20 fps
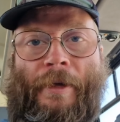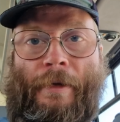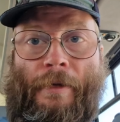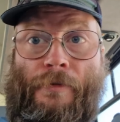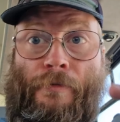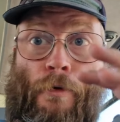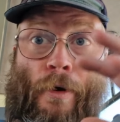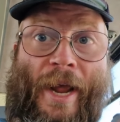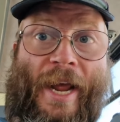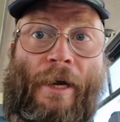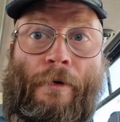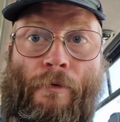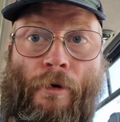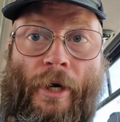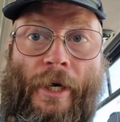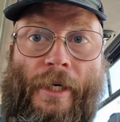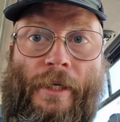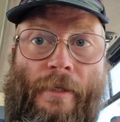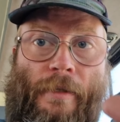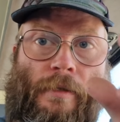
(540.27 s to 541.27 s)
think it's through
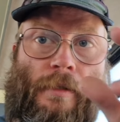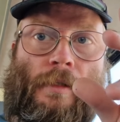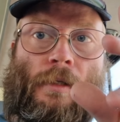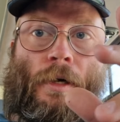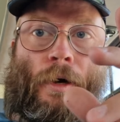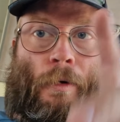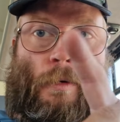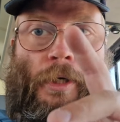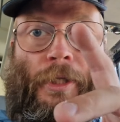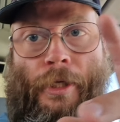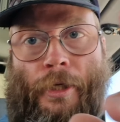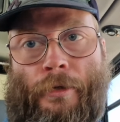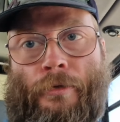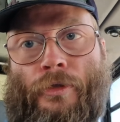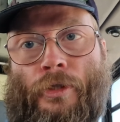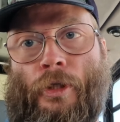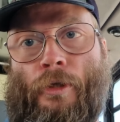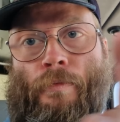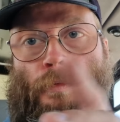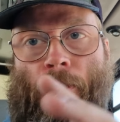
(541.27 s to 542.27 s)
Android, only
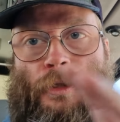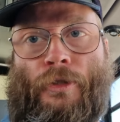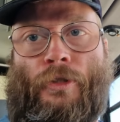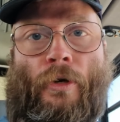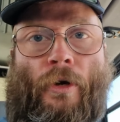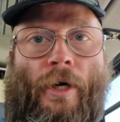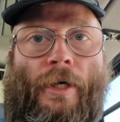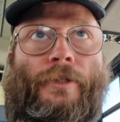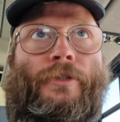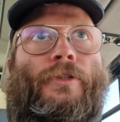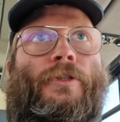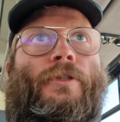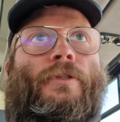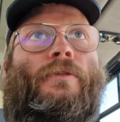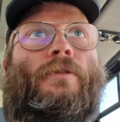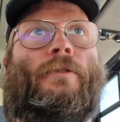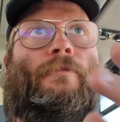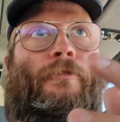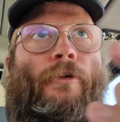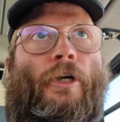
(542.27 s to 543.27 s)
YouTube will charge
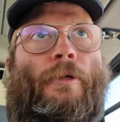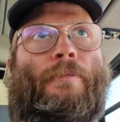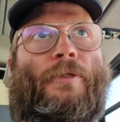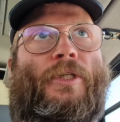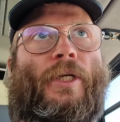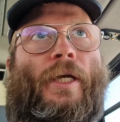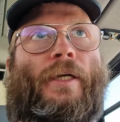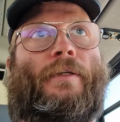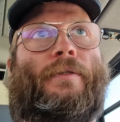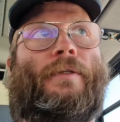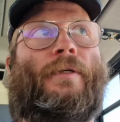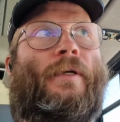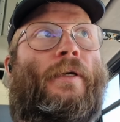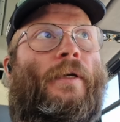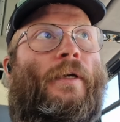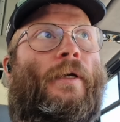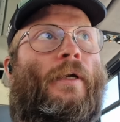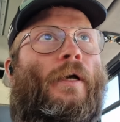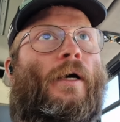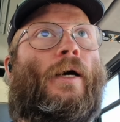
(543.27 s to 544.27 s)
the 30%.
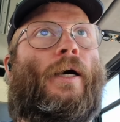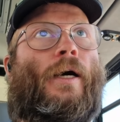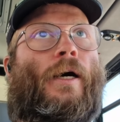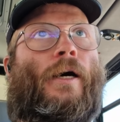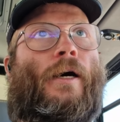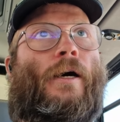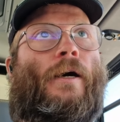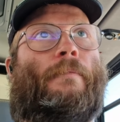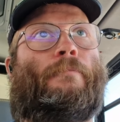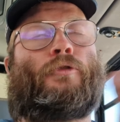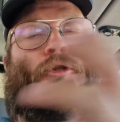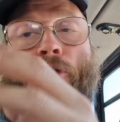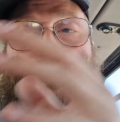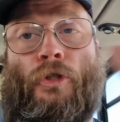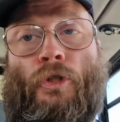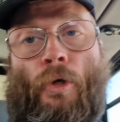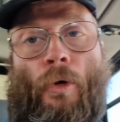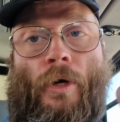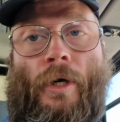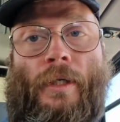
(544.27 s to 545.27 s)
So in
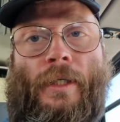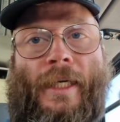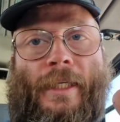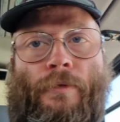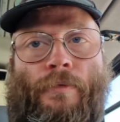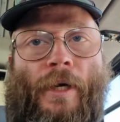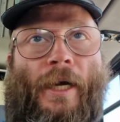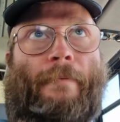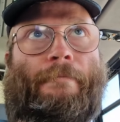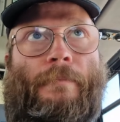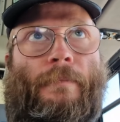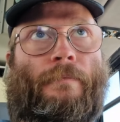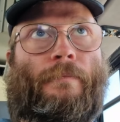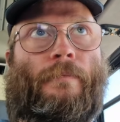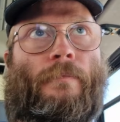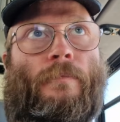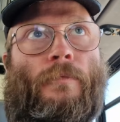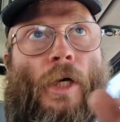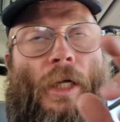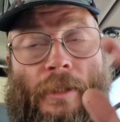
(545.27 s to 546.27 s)
short, that's why,
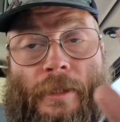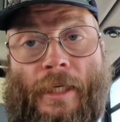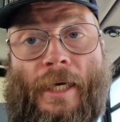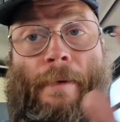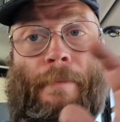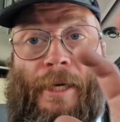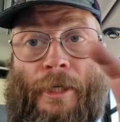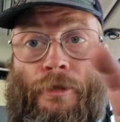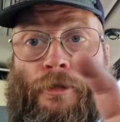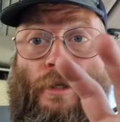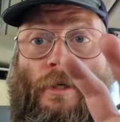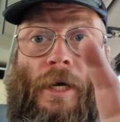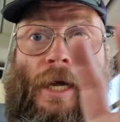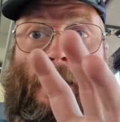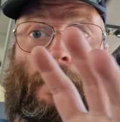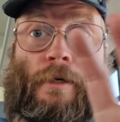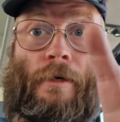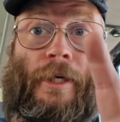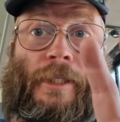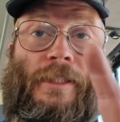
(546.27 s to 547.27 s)
until I make sure I
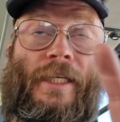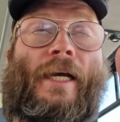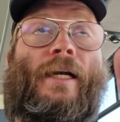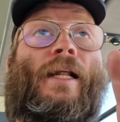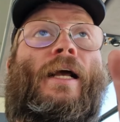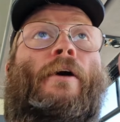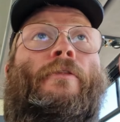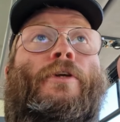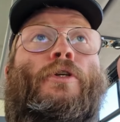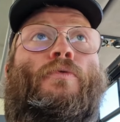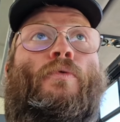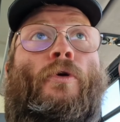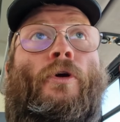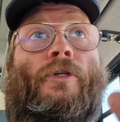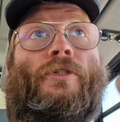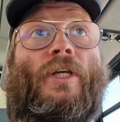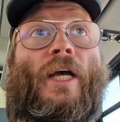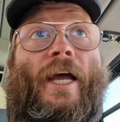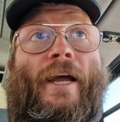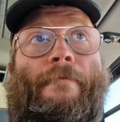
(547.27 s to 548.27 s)
know exactly how this
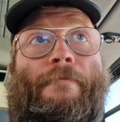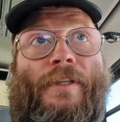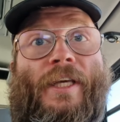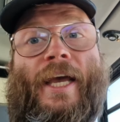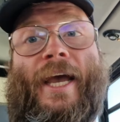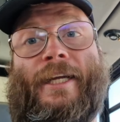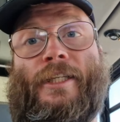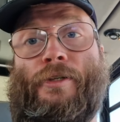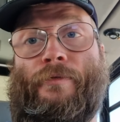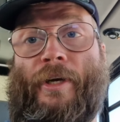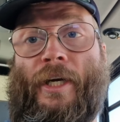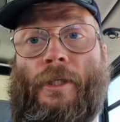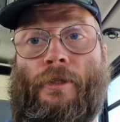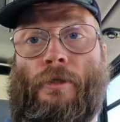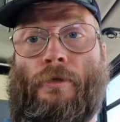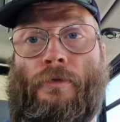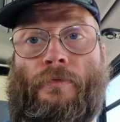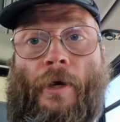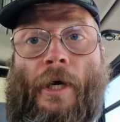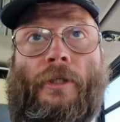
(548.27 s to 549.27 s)
works, I have deactivated
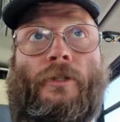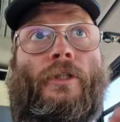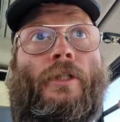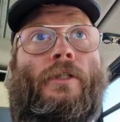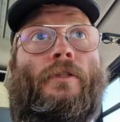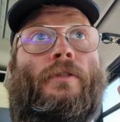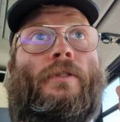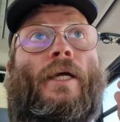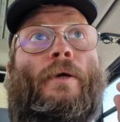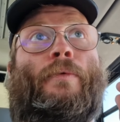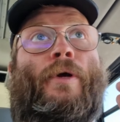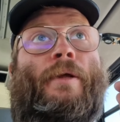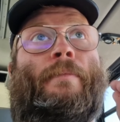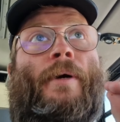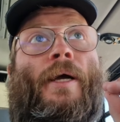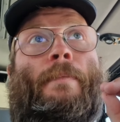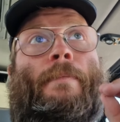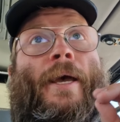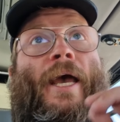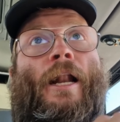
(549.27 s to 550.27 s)
those functions. That way
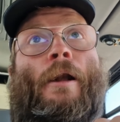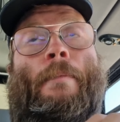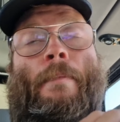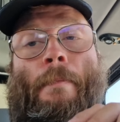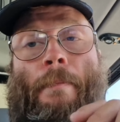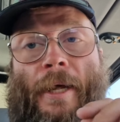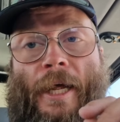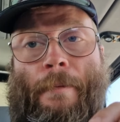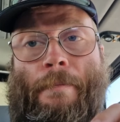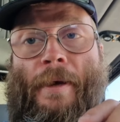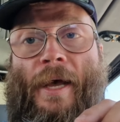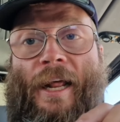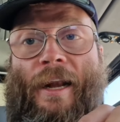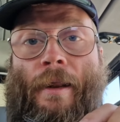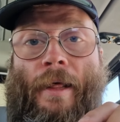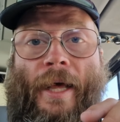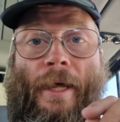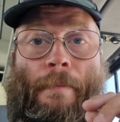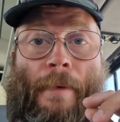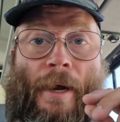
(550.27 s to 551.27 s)
my
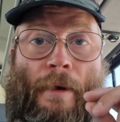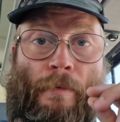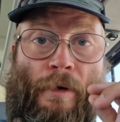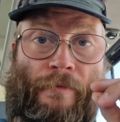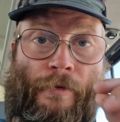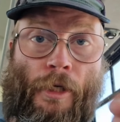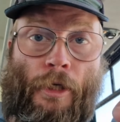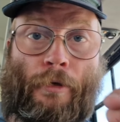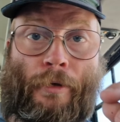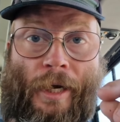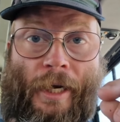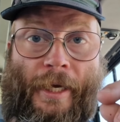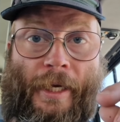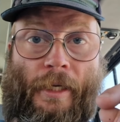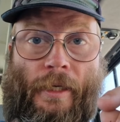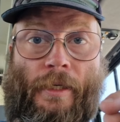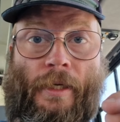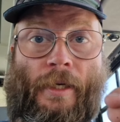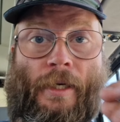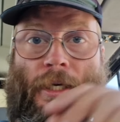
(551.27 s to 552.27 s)
PayPal and my Revolut
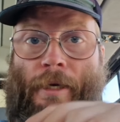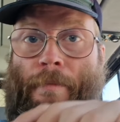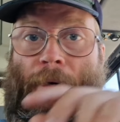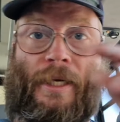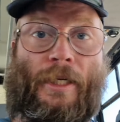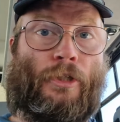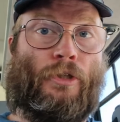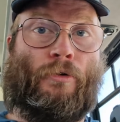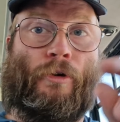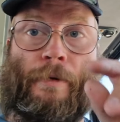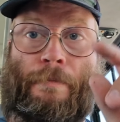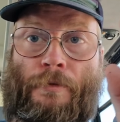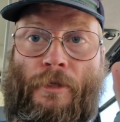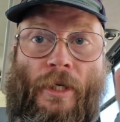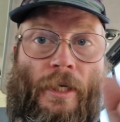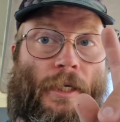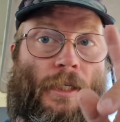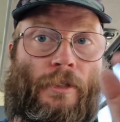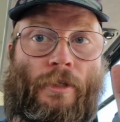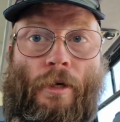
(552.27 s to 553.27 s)
link in my
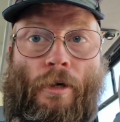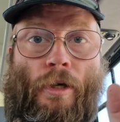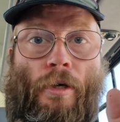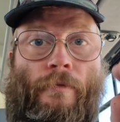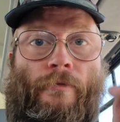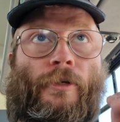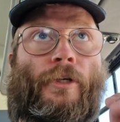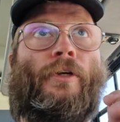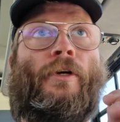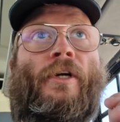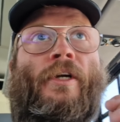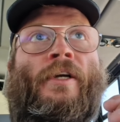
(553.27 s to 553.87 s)
description, it's all over.